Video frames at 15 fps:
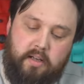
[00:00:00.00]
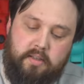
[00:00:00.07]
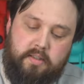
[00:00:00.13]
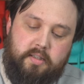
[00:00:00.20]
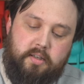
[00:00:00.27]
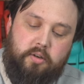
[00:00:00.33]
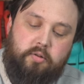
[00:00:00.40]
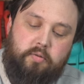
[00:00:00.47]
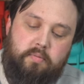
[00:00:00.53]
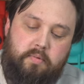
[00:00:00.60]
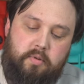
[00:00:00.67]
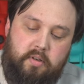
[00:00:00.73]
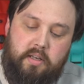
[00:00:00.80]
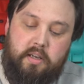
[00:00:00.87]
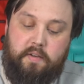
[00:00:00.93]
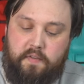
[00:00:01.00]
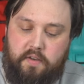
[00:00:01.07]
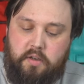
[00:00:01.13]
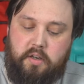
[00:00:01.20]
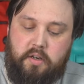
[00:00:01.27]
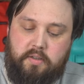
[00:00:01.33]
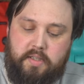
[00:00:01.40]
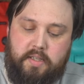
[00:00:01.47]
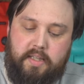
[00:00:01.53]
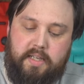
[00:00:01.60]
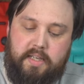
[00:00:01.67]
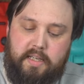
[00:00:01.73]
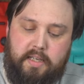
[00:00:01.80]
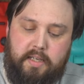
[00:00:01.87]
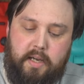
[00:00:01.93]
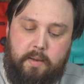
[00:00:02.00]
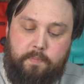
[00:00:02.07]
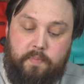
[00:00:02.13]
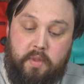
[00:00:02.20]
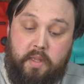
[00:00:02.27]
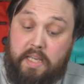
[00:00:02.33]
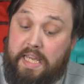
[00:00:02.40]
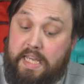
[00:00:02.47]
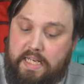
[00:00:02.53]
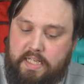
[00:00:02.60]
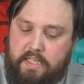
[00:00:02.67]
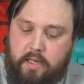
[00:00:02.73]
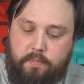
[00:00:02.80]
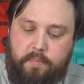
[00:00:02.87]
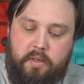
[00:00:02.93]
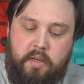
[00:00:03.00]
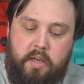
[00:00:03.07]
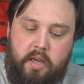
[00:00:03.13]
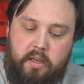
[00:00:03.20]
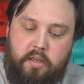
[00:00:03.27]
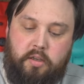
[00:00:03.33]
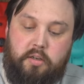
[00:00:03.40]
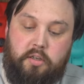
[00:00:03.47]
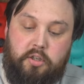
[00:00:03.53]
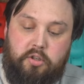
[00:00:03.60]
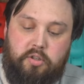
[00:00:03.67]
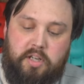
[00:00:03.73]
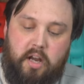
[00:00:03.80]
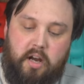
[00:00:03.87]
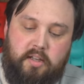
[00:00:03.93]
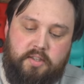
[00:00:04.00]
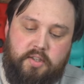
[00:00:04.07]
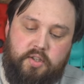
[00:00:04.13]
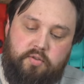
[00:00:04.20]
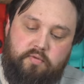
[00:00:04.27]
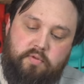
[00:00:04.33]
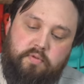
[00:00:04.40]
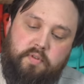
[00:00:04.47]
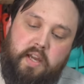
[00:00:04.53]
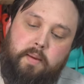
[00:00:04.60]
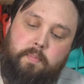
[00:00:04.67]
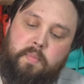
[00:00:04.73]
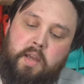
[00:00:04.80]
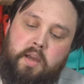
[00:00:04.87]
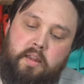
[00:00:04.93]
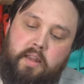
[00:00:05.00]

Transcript: So if you go to the kidney dump, you can usually unscrew them.